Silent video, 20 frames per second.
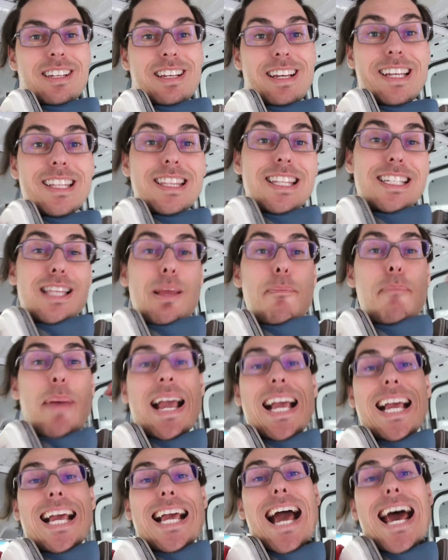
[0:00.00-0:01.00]
It is the
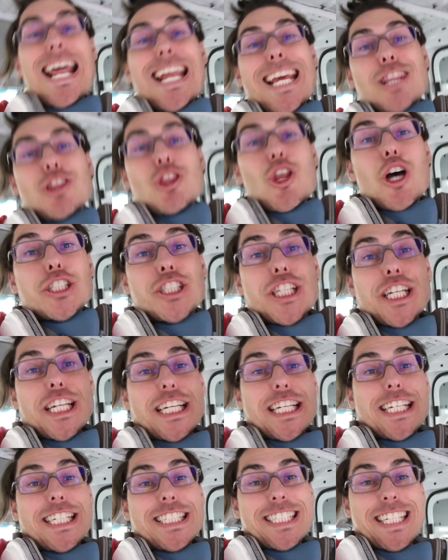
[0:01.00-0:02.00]
pecorino
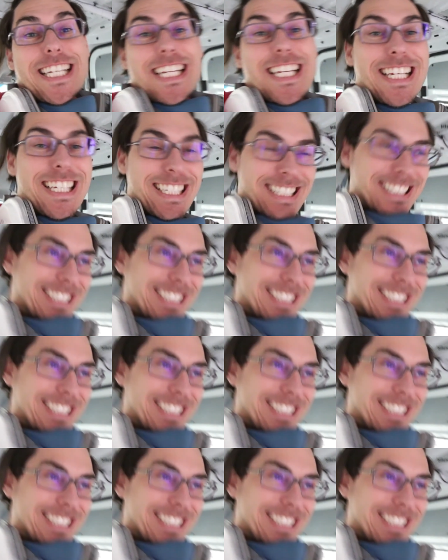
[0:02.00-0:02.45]
cheesy.